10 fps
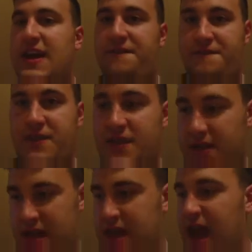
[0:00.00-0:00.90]
If
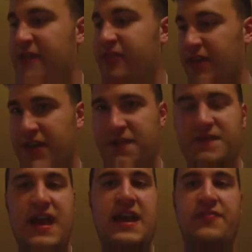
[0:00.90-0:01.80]
he had
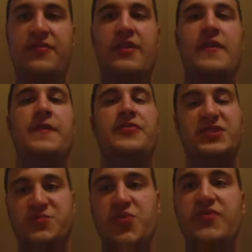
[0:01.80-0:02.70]
lived and
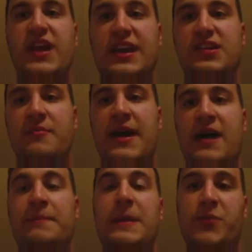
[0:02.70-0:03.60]
this movie had come
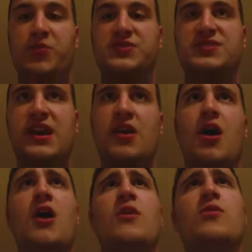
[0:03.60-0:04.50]
out, people would say,
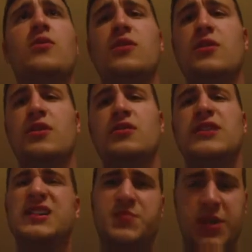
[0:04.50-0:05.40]
"Oh,
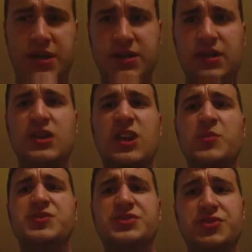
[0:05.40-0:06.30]
that's Brandon Lee. He
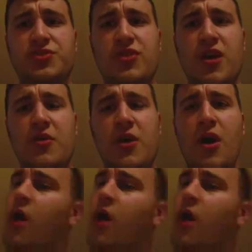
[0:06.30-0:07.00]
was in The Crow.